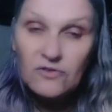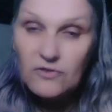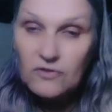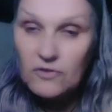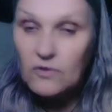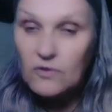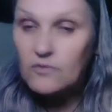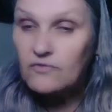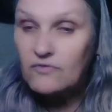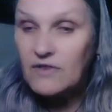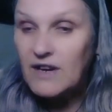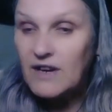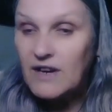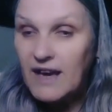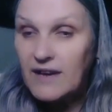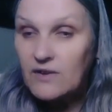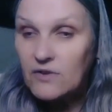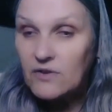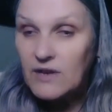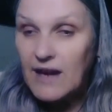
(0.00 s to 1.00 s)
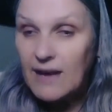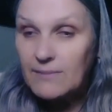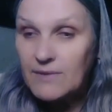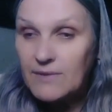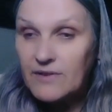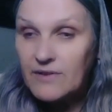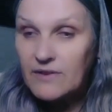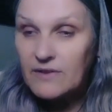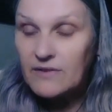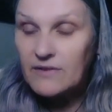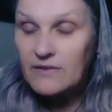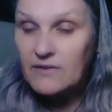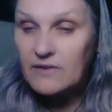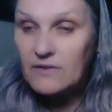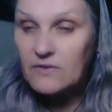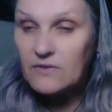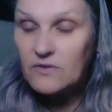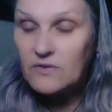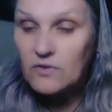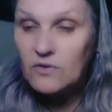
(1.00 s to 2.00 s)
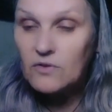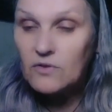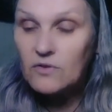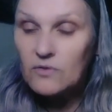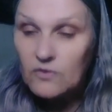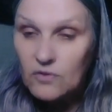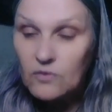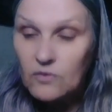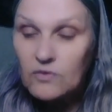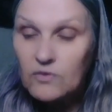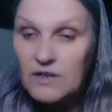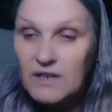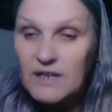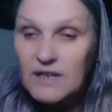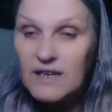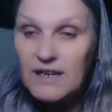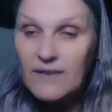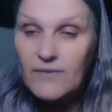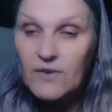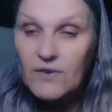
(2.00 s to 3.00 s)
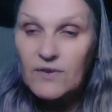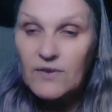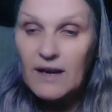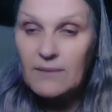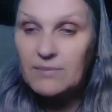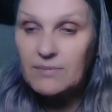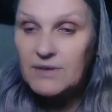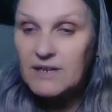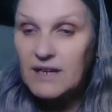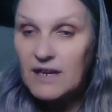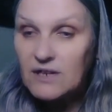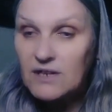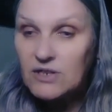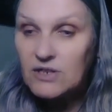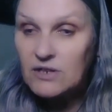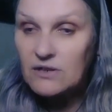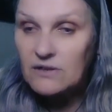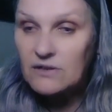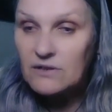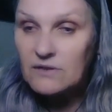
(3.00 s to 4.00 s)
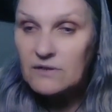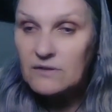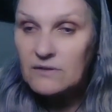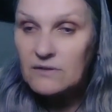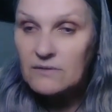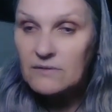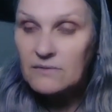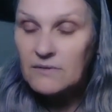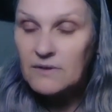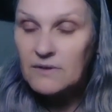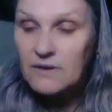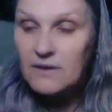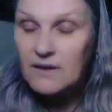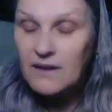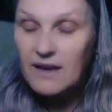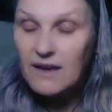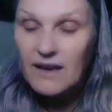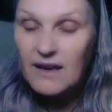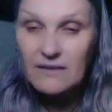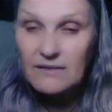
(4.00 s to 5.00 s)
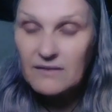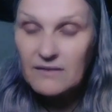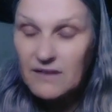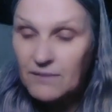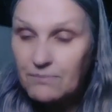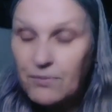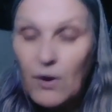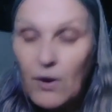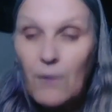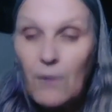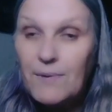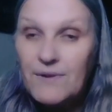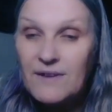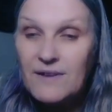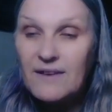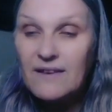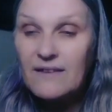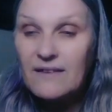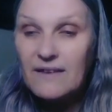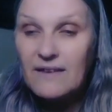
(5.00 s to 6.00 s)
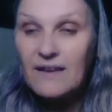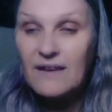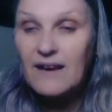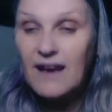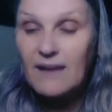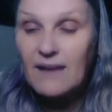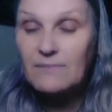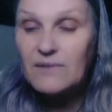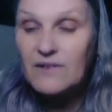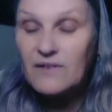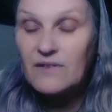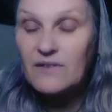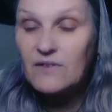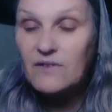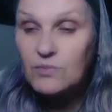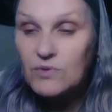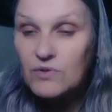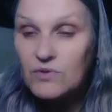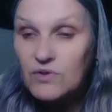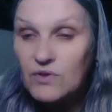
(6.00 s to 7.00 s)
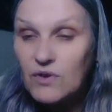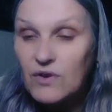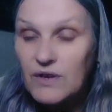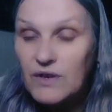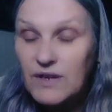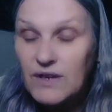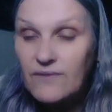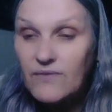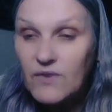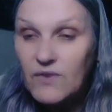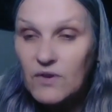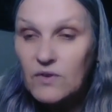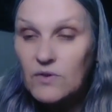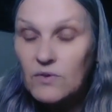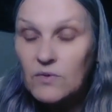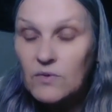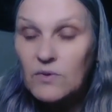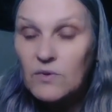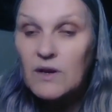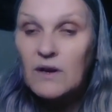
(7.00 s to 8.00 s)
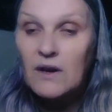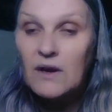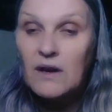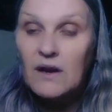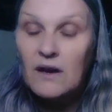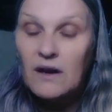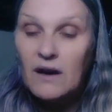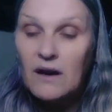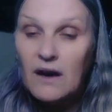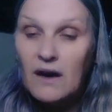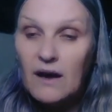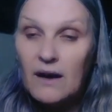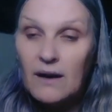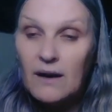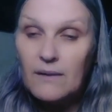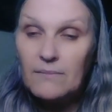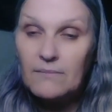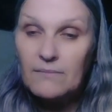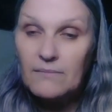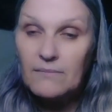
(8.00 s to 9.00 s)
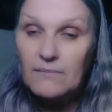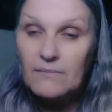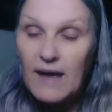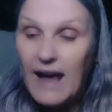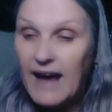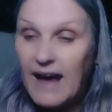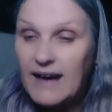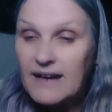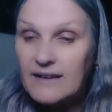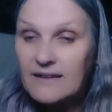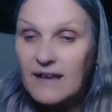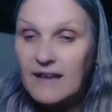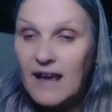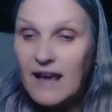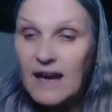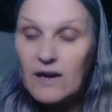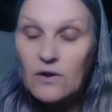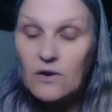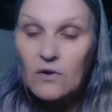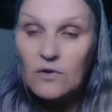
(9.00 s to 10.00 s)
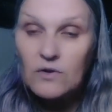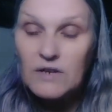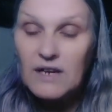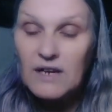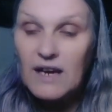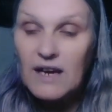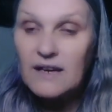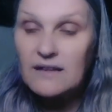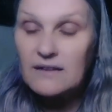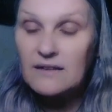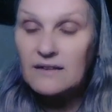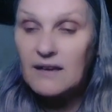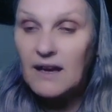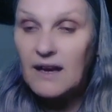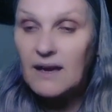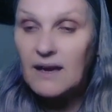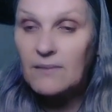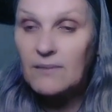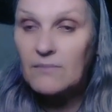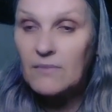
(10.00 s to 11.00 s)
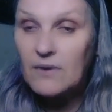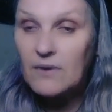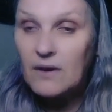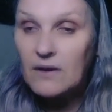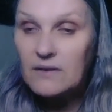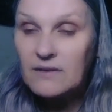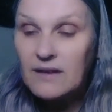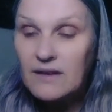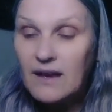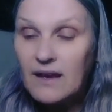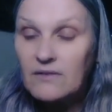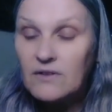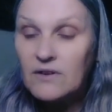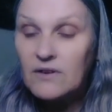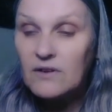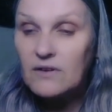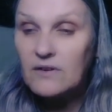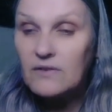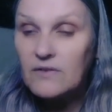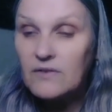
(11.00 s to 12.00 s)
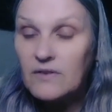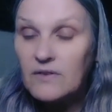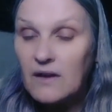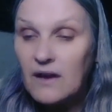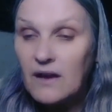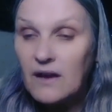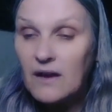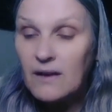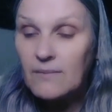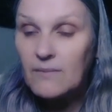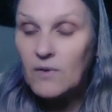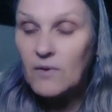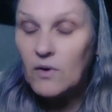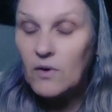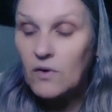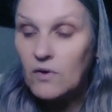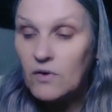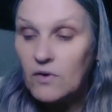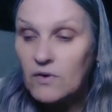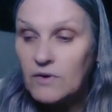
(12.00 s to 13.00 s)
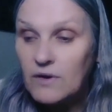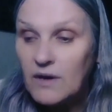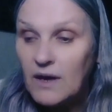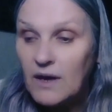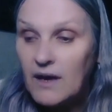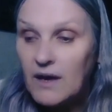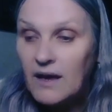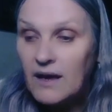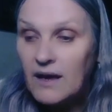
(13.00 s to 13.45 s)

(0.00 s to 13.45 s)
don't rely on amethyst to totally give you that protection. The properties in amethyst will not give you hag attack or nighttime terrors or